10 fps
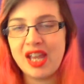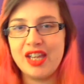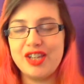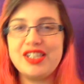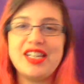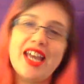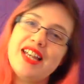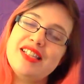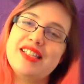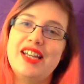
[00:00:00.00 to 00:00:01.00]
You see,
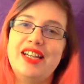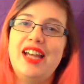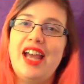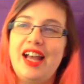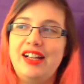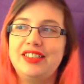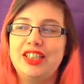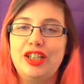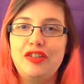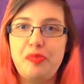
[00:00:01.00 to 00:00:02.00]
Edison held
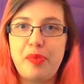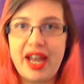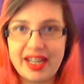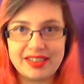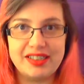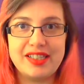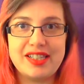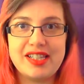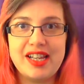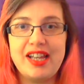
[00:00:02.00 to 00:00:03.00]
a lot of
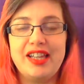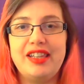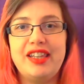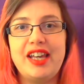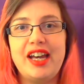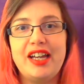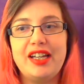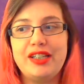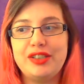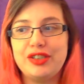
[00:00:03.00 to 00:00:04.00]
patents
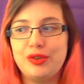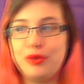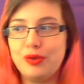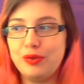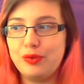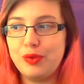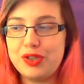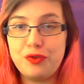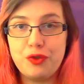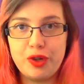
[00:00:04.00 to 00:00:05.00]
that
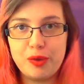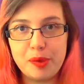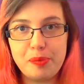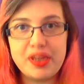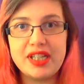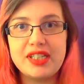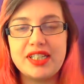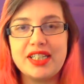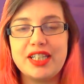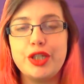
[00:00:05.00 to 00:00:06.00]
was for equipment
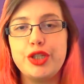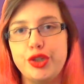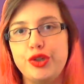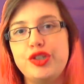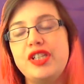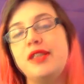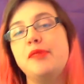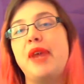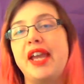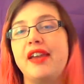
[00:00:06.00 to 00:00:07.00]
and things used in
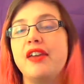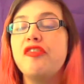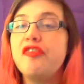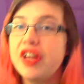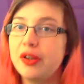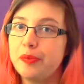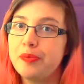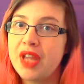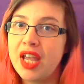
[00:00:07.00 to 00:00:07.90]
the making of film.